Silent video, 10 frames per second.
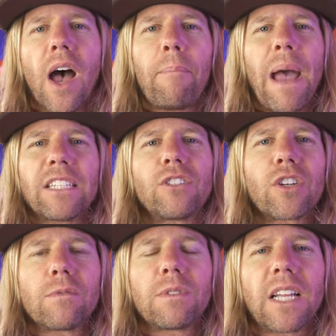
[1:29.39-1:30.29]
a bad
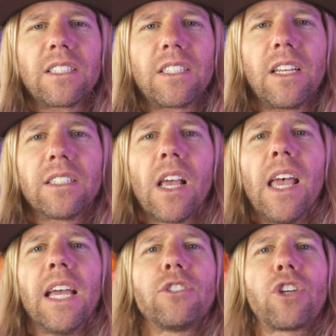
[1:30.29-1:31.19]
circumstance
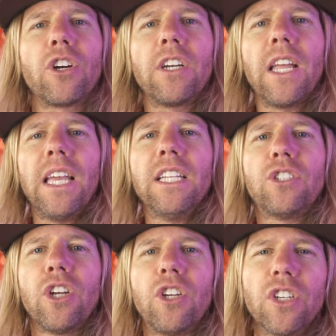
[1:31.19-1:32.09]
and turned it into